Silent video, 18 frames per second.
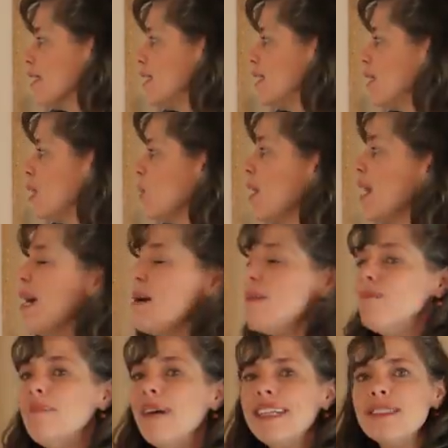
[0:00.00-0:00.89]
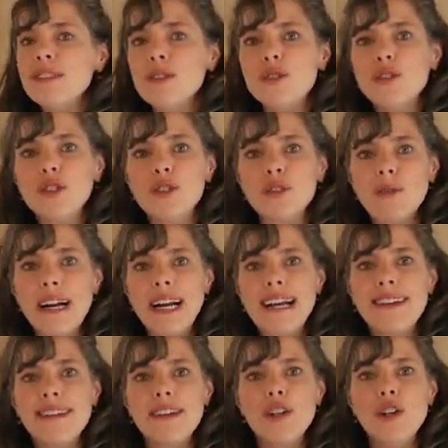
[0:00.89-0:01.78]
So muscle
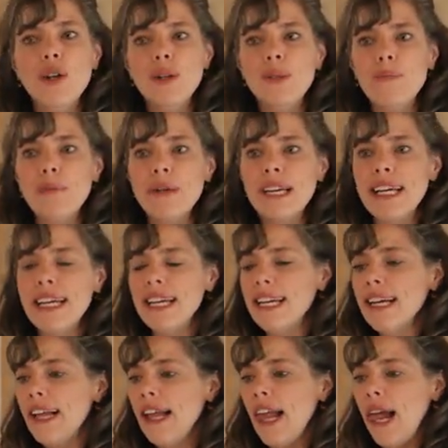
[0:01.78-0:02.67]
strength could be